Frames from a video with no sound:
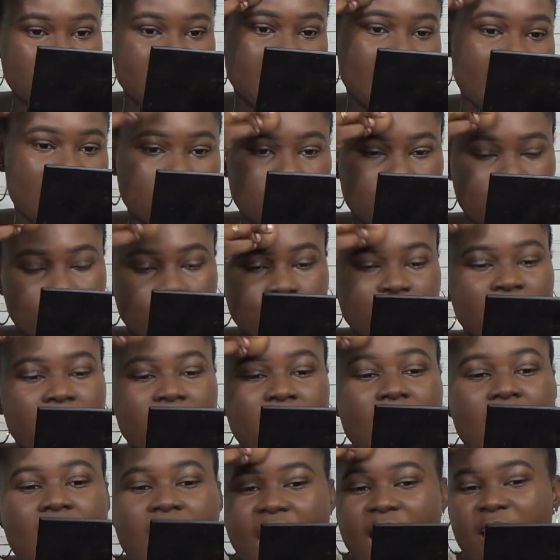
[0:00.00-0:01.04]
too. I
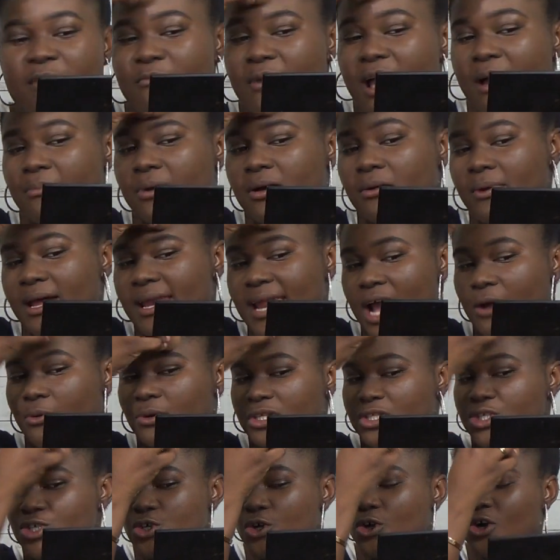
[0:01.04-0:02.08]
remember when I would
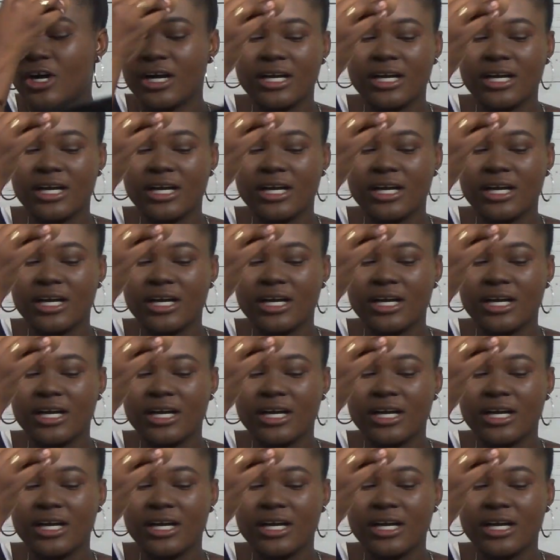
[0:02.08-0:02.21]
talk,